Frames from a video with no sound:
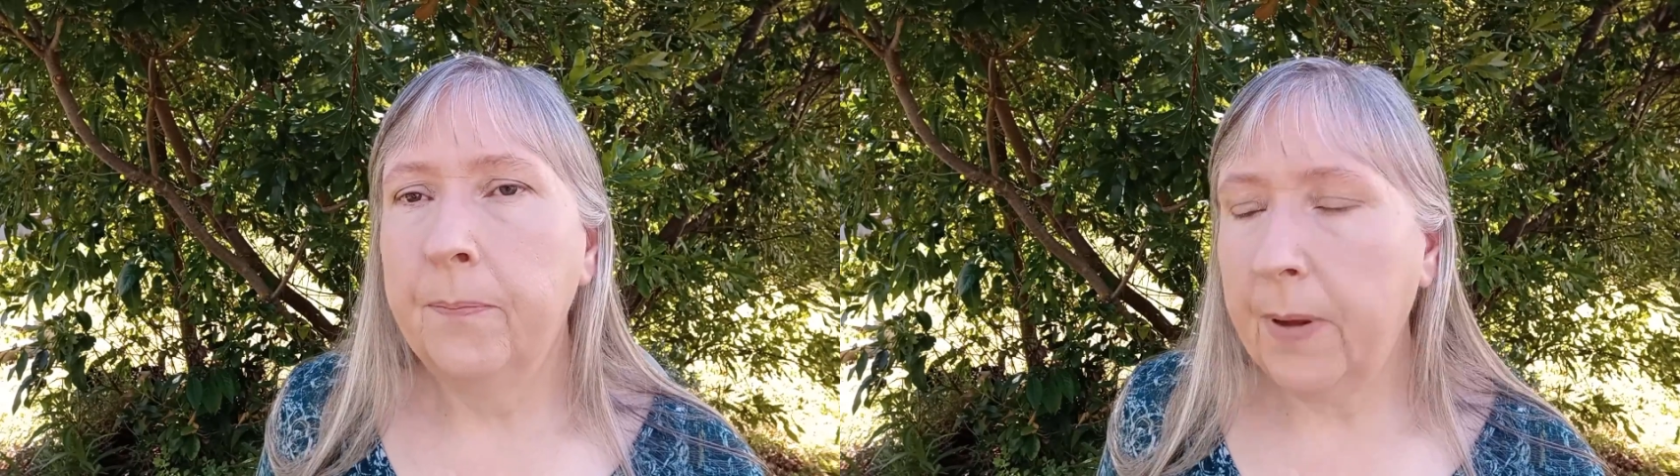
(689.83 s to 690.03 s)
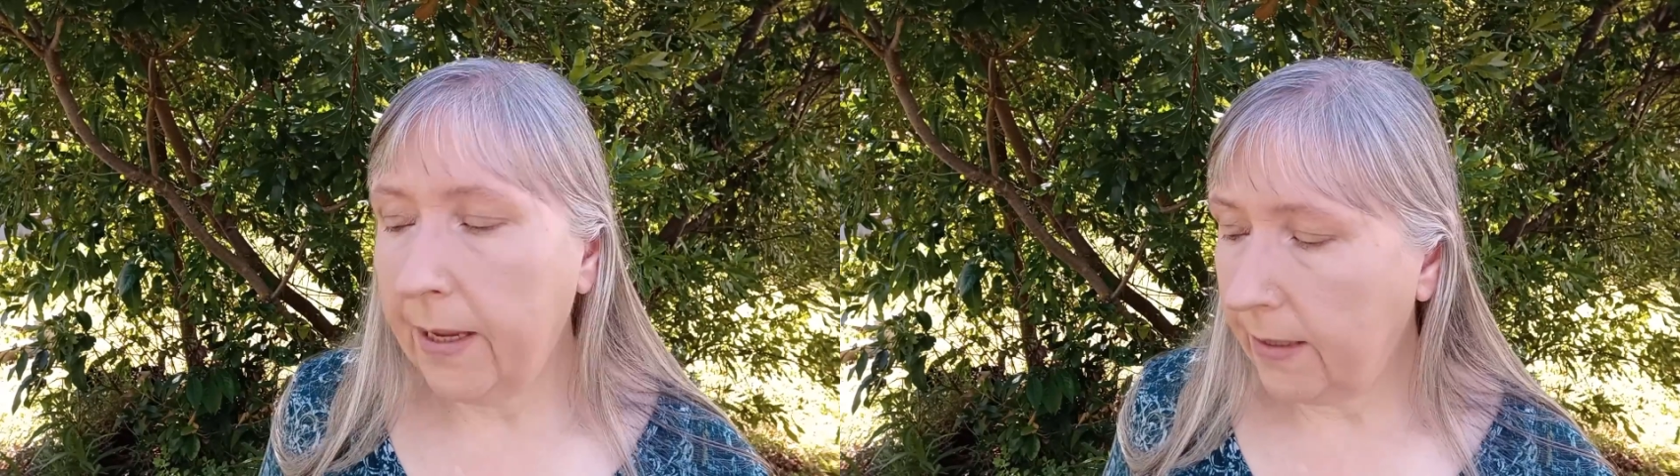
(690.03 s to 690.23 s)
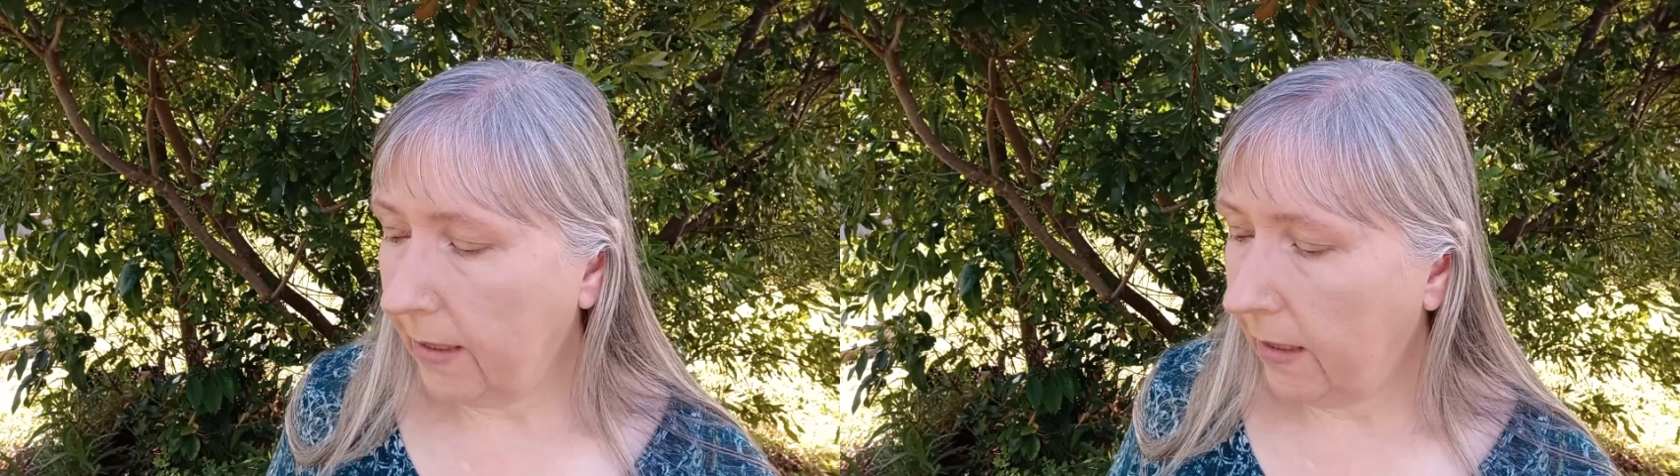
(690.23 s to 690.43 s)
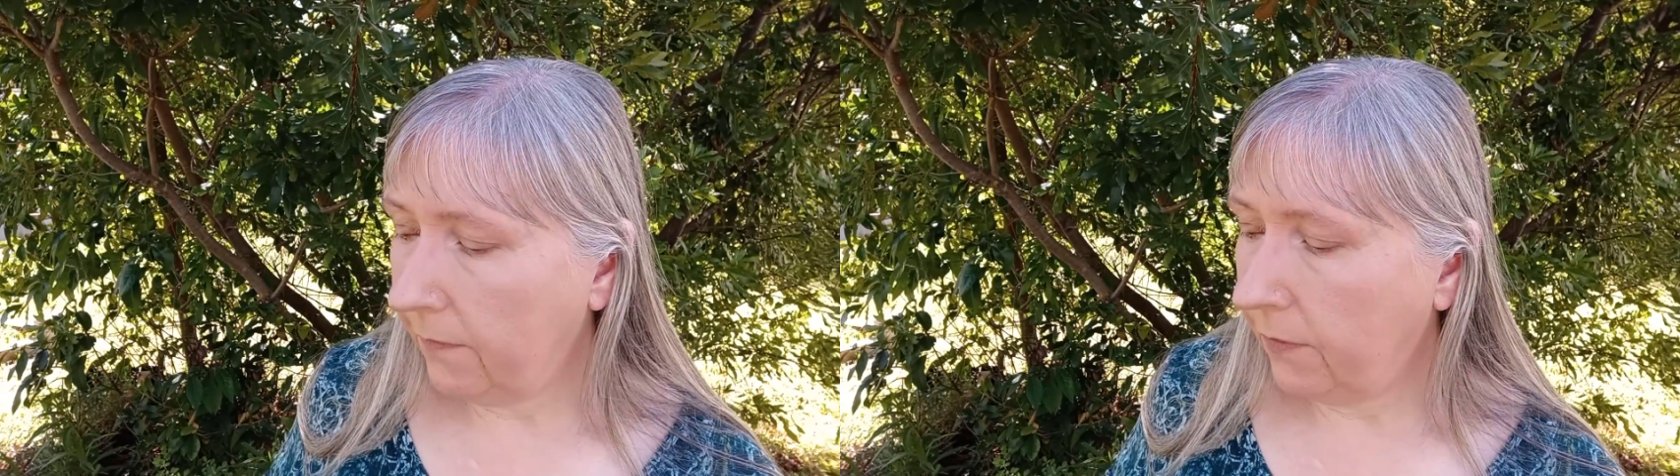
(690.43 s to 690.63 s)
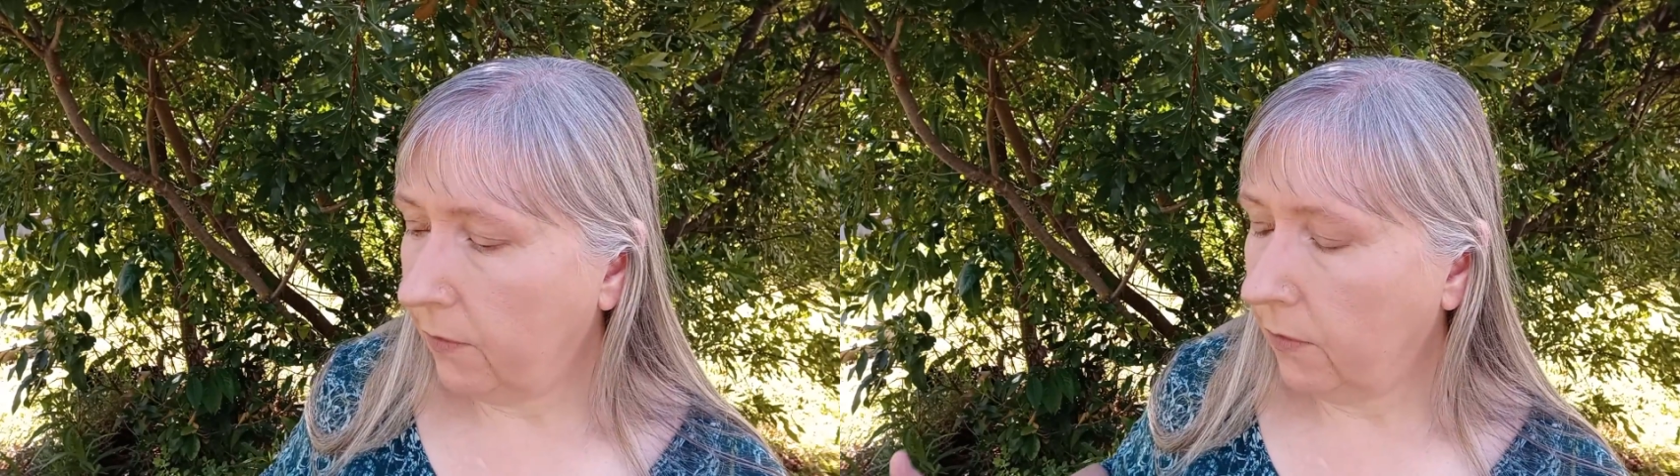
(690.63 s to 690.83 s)
But
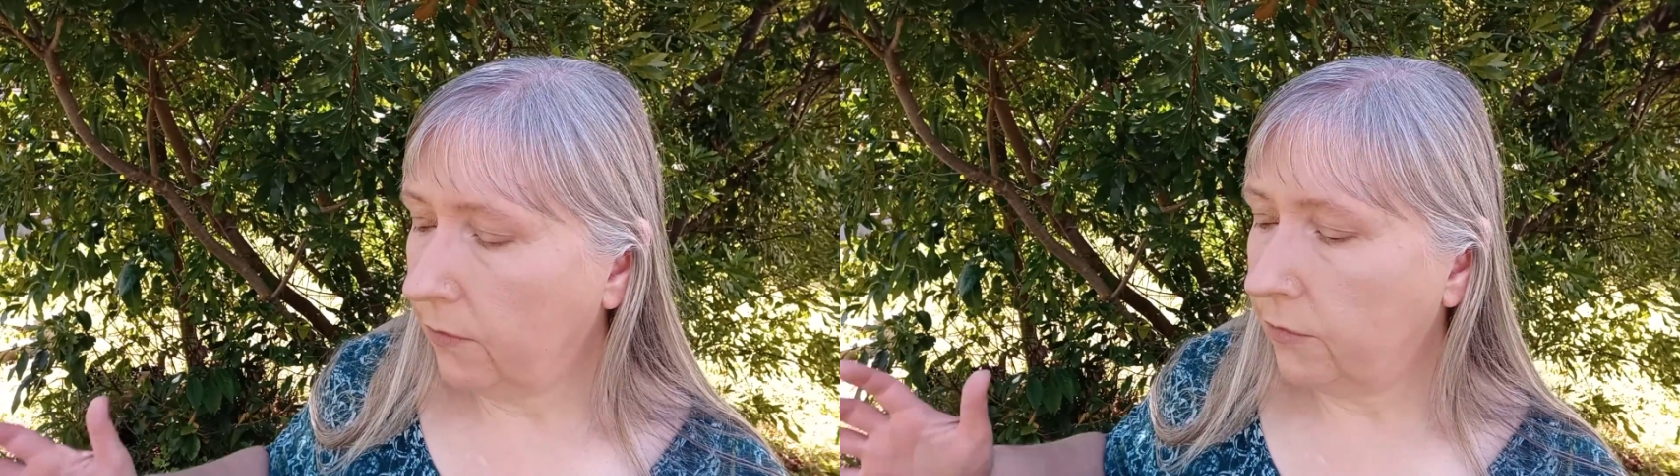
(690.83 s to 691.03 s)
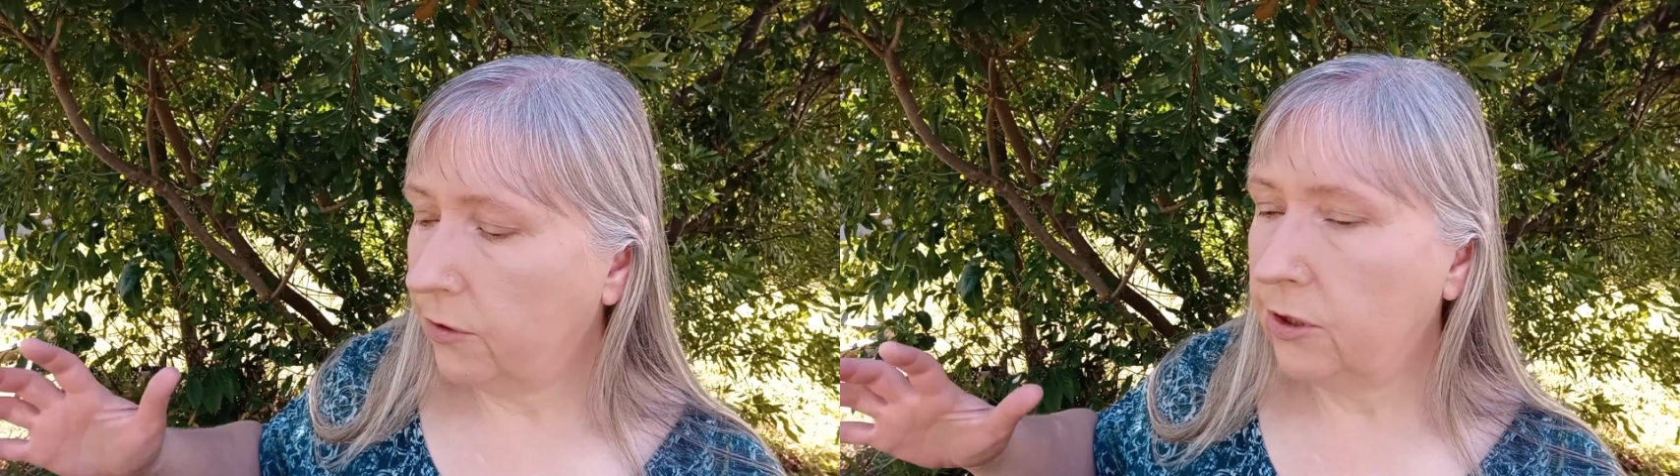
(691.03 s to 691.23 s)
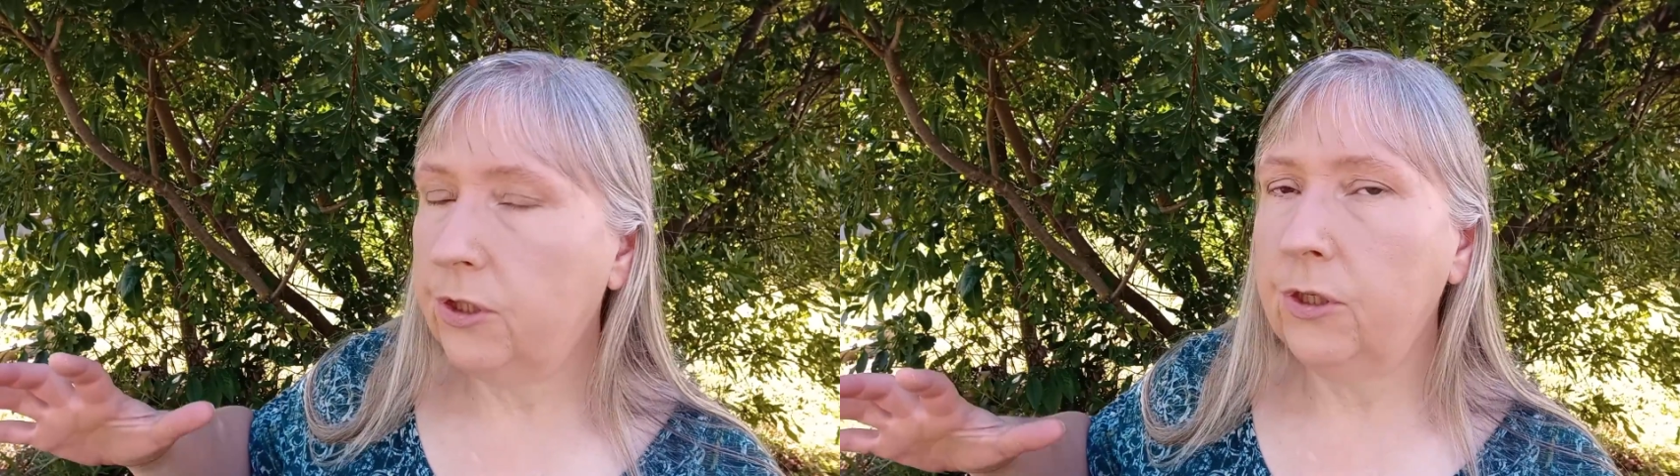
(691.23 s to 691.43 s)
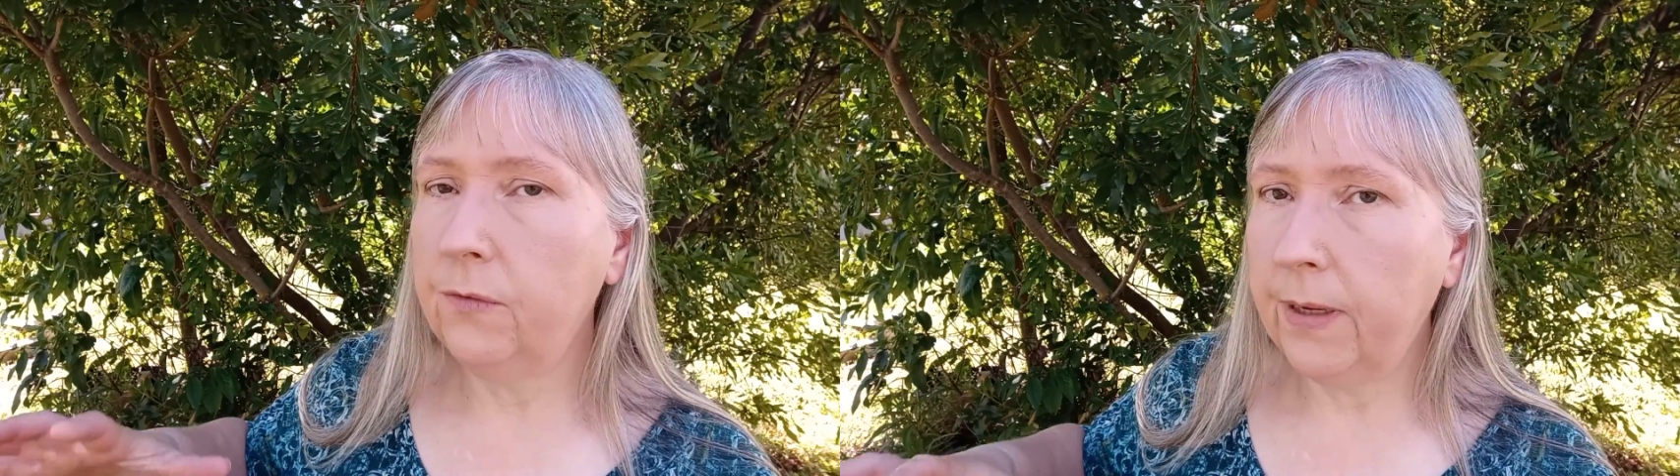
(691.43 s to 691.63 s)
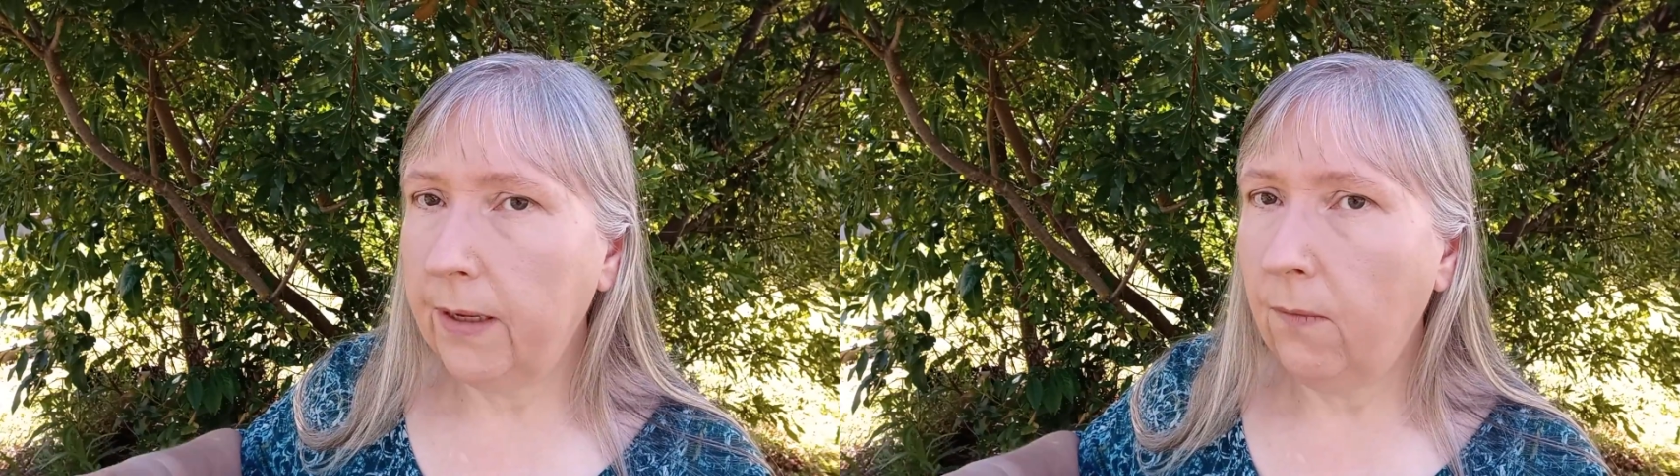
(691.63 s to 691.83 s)
if you're
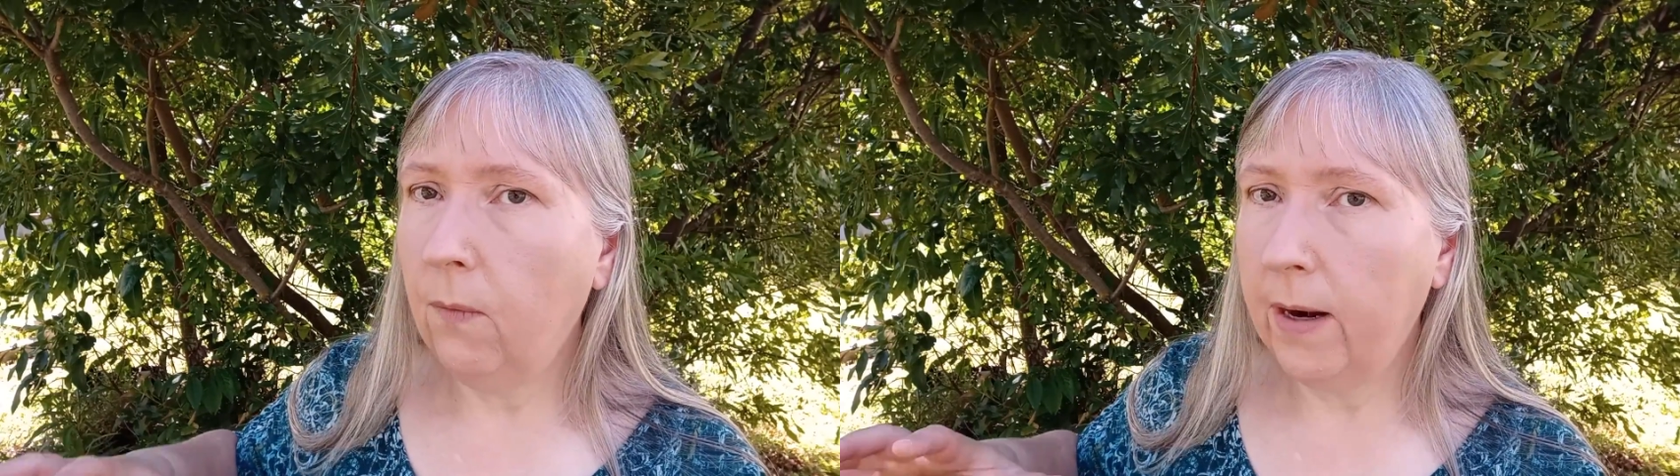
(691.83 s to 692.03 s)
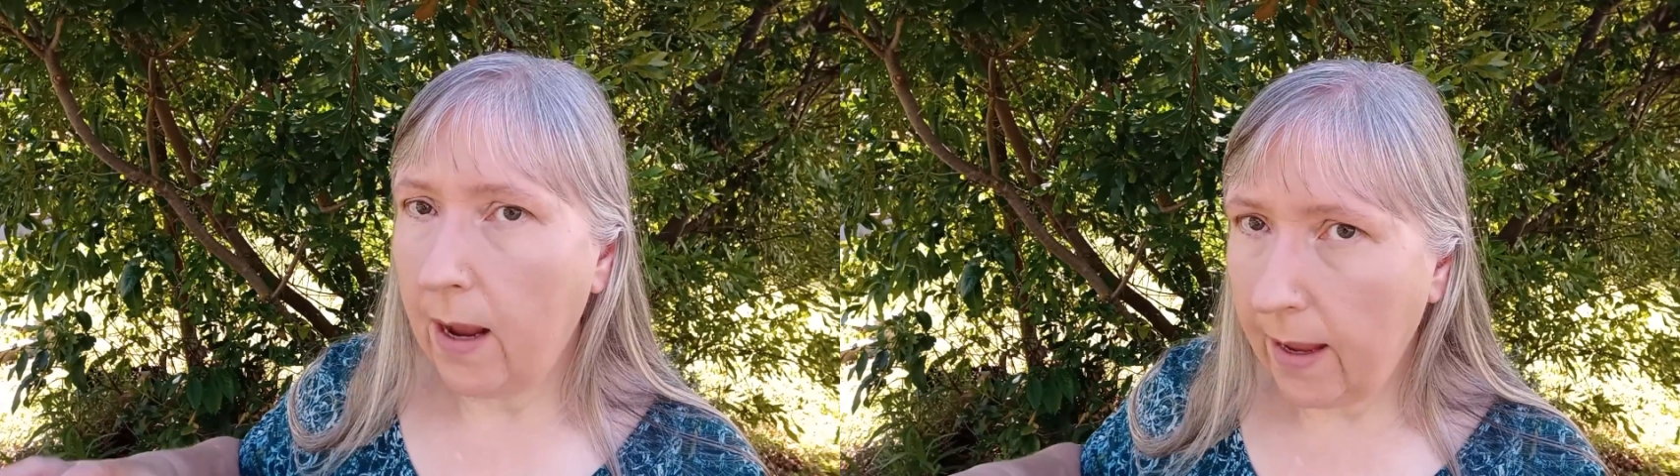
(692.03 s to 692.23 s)
doing what